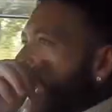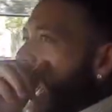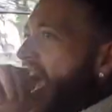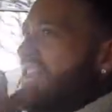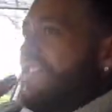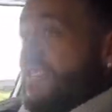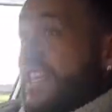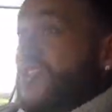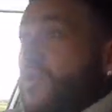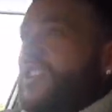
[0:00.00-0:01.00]
And
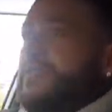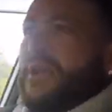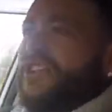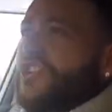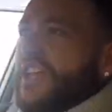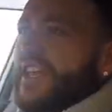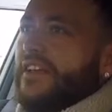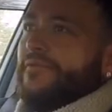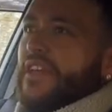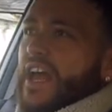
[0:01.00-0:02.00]
this one especially
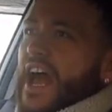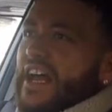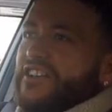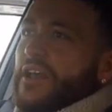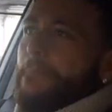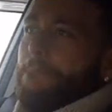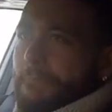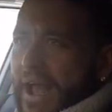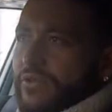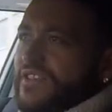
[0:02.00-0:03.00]
has
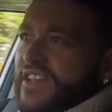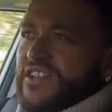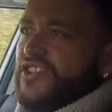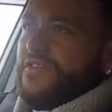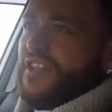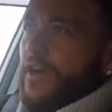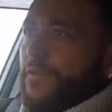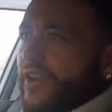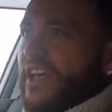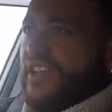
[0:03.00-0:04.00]
mountains of stuff on it.